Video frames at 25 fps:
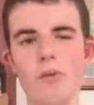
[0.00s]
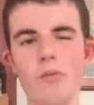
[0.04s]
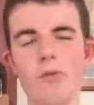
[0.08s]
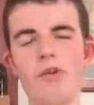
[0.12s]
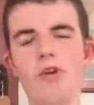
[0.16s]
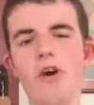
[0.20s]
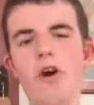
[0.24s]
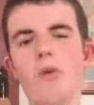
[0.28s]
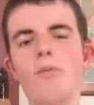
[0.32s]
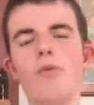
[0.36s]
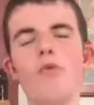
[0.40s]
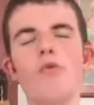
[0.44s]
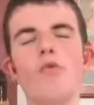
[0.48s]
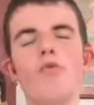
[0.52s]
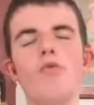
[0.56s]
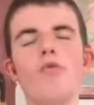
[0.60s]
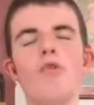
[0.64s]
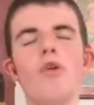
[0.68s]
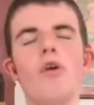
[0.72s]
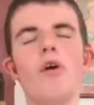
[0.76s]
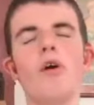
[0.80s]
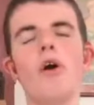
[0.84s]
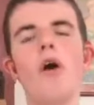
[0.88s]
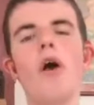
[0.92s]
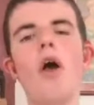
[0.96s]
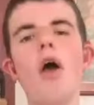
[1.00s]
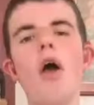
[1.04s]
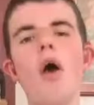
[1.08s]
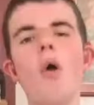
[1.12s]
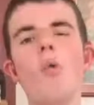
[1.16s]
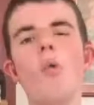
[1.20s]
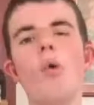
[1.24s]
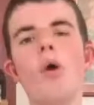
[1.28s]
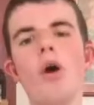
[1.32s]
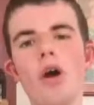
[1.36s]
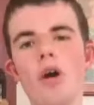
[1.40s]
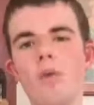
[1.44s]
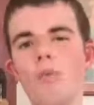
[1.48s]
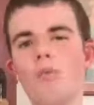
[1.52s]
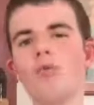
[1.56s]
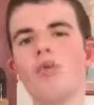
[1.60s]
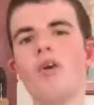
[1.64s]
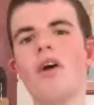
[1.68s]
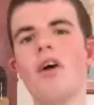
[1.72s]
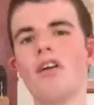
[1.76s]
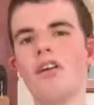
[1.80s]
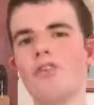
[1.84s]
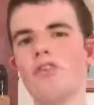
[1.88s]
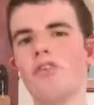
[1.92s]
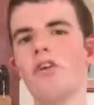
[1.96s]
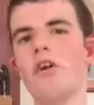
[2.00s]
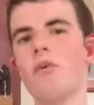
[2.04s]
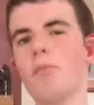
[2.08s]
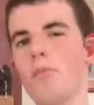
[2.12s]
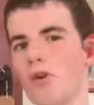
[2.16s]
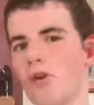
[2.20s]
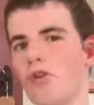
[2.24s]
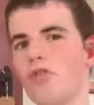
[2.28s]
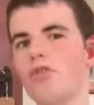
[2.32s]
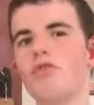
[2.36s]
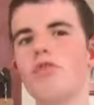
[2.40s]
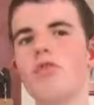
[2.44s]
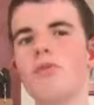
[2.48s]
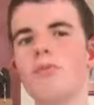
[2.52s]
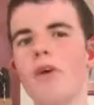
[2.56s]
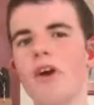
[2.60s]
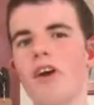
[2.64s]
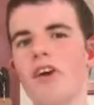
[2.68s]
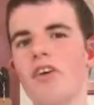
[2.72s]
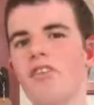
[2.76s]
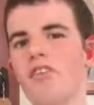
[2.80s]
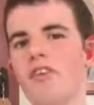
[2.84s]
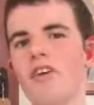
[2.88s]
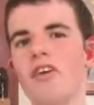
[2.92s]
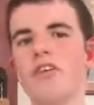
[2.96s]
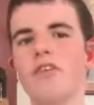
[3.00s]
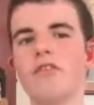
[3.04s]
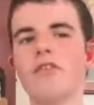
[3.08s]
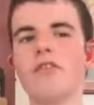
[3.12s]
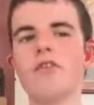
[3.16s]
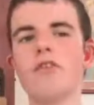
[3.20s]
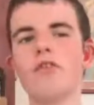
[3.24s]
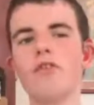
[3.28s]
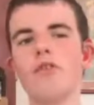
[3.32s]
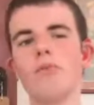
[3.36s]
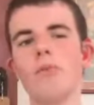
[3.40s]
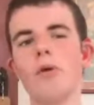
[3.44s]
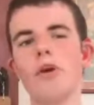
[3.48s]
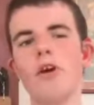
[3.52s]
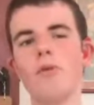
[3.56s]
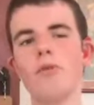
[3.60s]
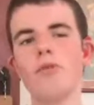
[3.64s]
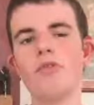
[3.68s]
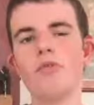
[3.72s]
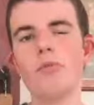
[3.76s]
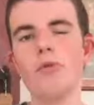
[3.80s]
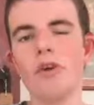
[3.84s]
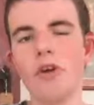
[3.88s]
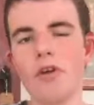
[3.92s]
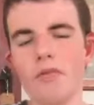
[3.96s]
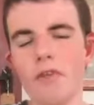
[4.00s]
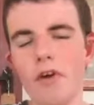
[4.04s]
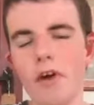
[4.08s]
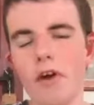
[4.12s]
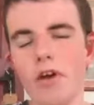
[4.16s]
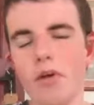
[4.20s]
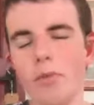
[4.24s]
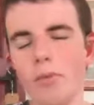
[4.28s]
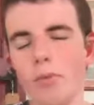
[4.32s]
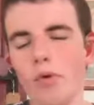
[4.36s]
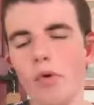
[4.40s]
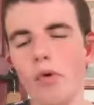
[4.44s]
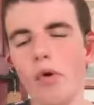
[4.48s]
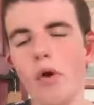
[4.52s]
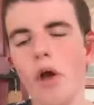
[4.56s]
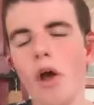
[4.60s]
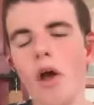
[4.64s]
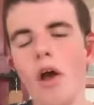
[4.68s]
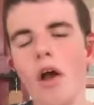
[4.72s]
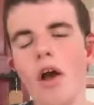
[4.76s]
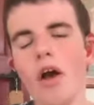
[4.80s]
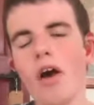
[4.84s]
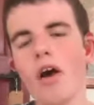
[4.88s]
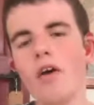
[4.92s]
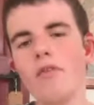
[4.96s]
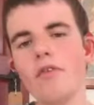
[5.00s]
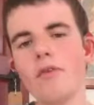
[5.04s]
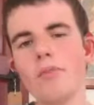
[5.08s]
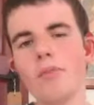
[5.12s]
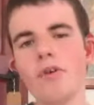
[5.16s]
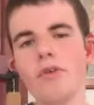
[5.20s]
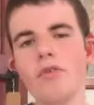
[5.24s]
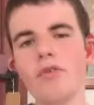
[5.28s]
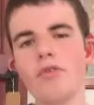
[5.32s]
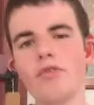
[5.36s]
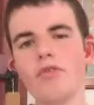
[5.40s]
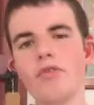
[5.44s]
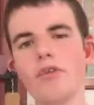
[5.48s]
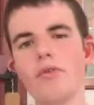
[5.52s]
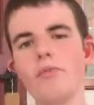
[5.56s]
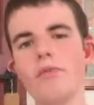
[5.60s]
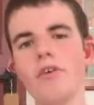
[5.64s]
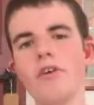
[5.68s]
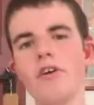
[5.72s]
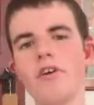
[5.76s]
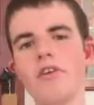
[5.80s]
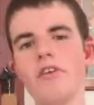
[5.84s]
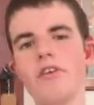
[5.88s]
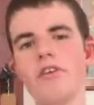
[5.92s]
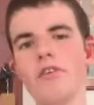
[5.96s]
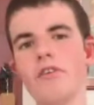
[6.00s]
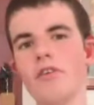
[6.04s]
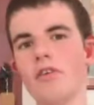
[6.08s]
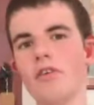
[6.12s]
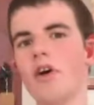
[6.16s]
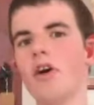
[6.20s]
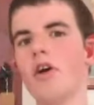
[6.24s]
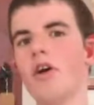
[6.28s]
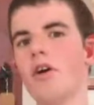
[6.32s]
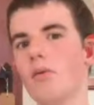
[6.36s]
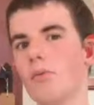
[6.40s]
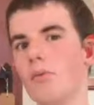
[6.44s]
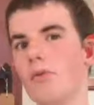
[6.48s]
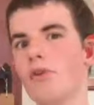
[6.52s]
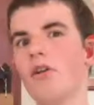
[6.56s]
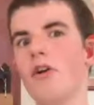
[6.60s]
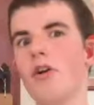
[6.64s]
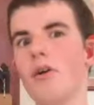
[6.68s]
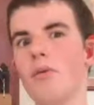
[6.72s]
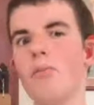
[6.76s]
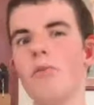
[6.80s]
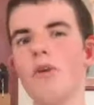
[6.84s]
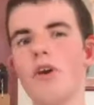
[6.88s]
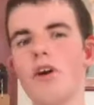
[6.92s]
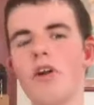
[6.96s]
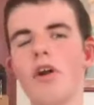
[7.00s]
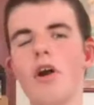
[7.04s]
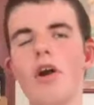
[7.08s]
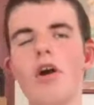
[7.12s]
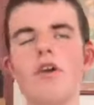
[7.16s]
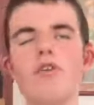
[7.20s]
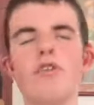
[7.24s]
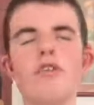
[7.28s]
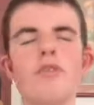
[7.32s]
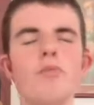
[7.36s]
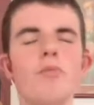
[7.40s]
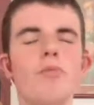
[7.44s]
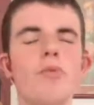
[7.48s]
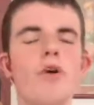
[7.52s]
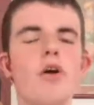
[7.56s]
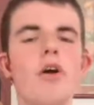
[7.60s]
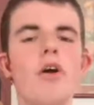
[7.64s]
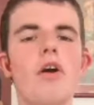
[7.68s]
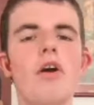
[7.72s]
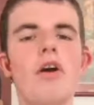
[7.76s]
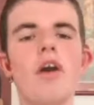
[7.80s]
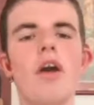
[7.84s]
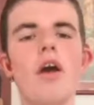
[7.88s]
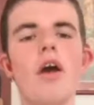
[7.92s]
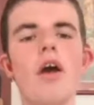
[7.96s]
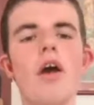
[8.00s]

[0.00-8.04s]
I'm all for a wide plurality of political magazines and newspapers being available for people to read and be enlightened by.